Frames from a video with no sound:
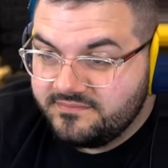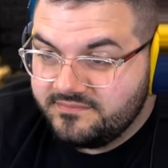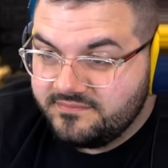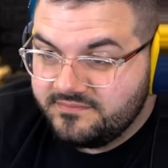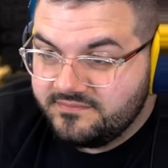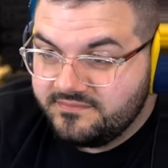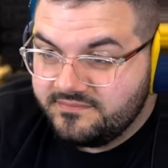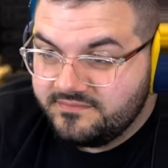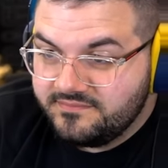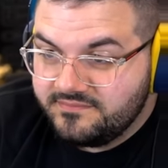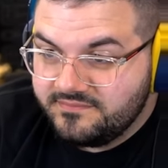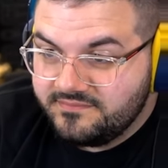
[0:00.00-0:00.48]

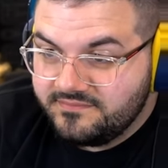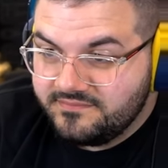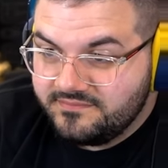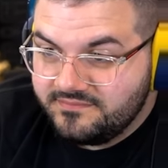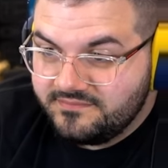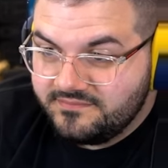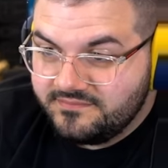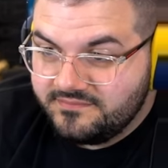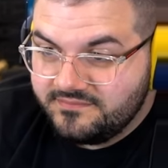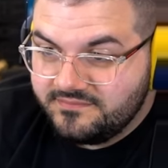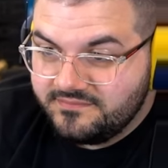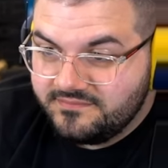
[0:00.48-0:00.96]

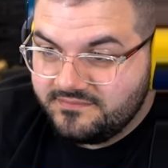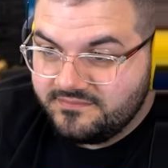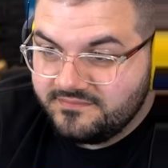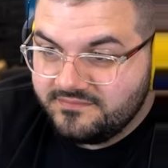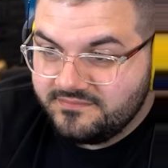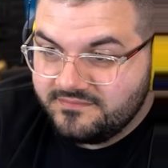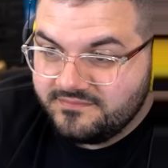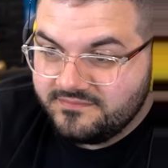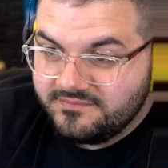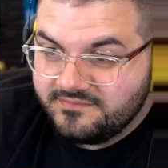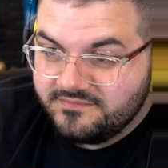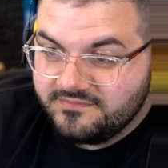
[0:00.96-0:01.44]

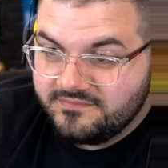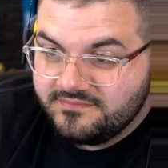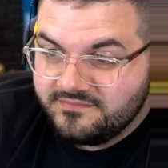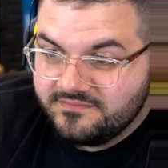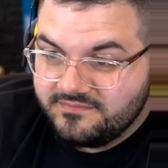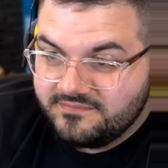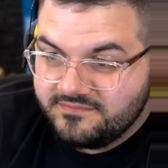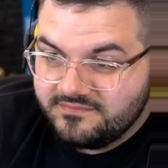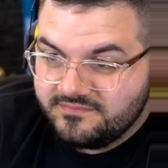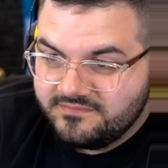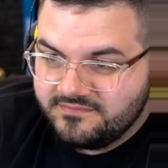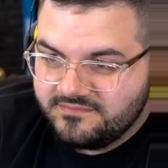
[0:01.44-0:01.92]

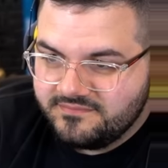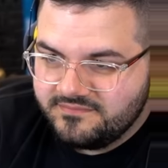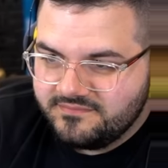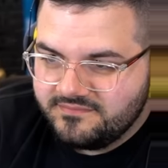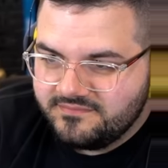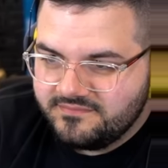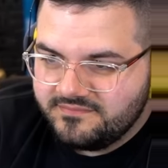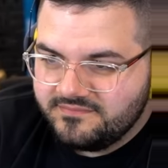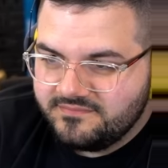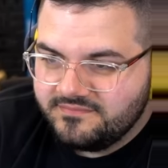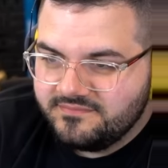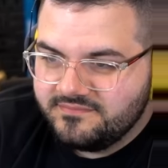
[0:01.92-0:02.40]

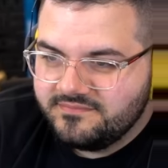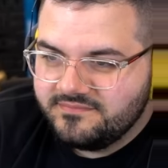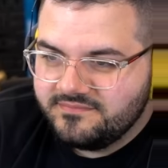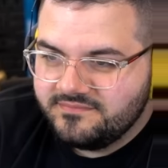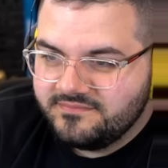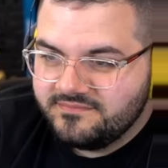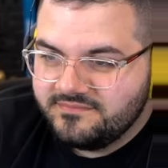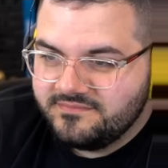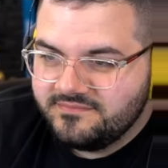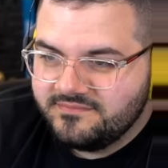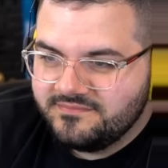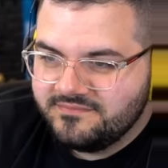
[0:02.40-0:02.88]

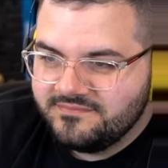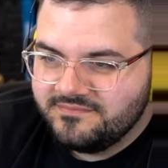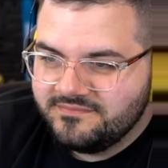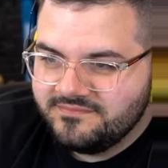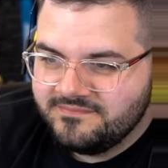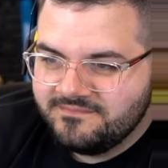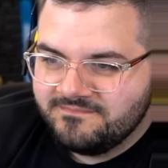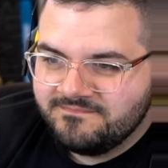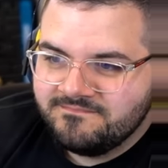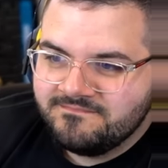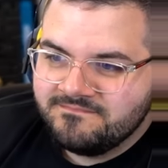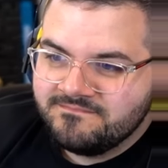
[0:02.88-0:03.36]

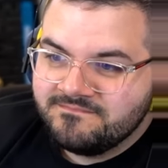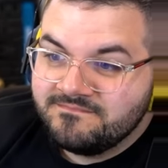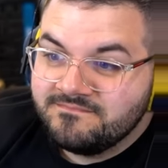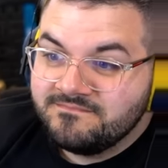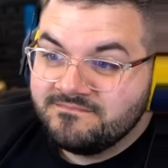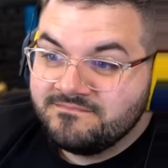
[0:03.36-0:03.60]
(silent)